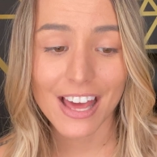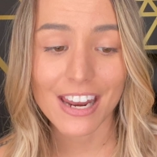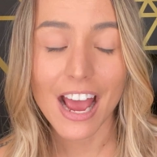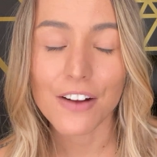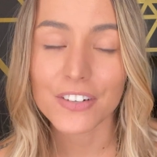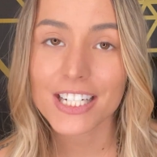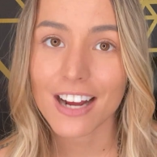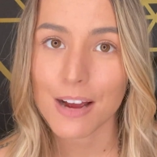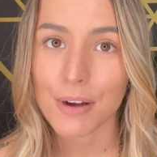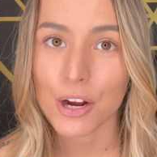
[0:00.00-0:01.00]
And every
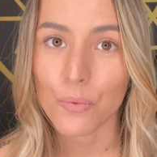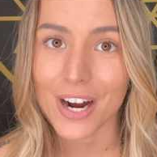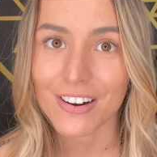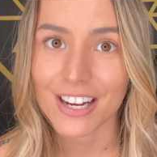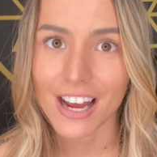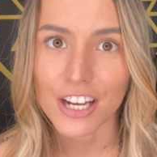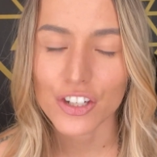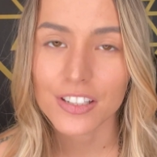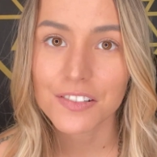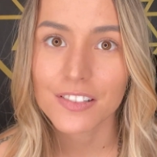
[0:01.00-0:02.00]
time I wear it, I
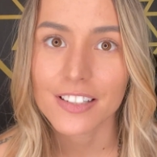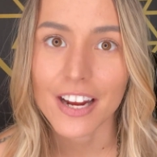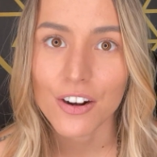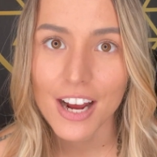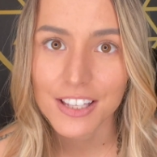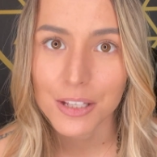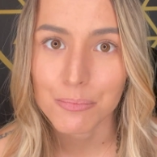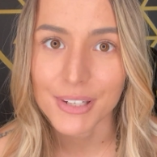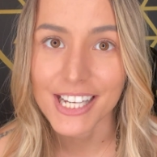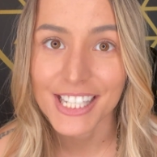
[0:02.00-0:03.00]
just stare at the
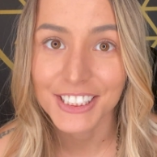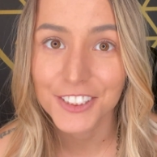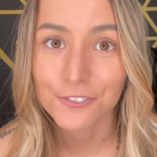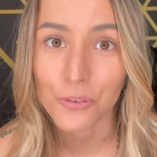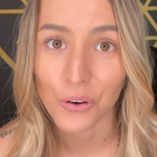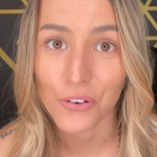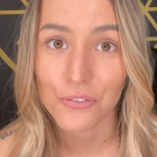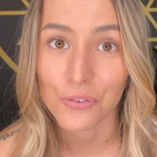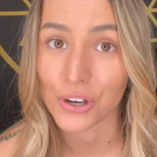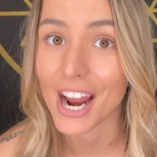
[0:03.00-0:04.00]
beads for
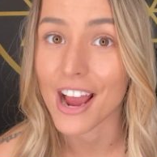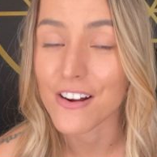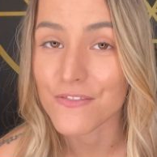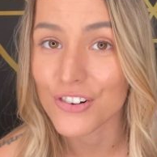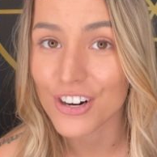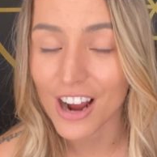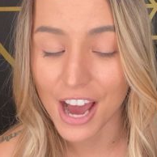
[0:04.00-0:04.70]
forever.